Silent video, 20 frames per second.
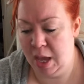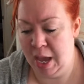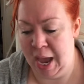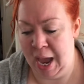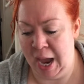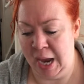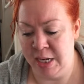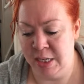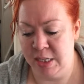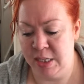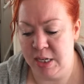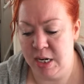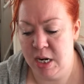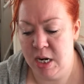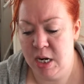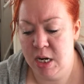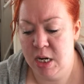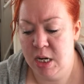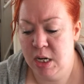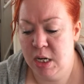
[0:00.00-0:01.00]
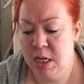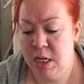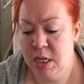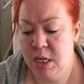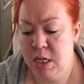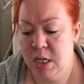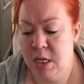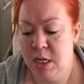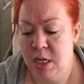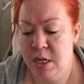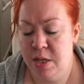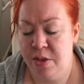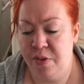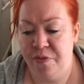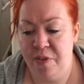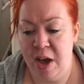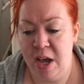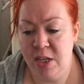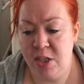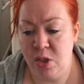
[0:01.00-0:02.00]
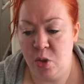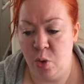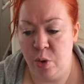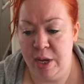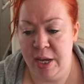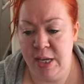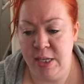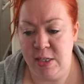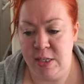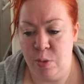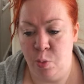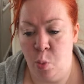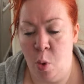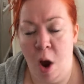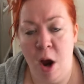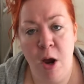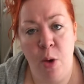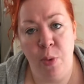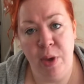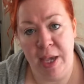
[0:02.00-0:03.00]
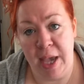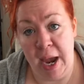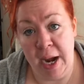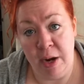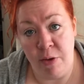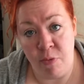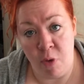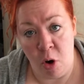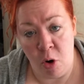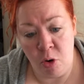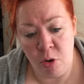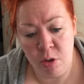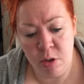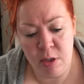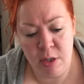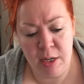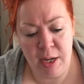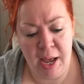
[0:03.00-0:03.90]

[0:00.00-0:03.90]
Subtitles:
And the first thought is, why are we getting it wrong?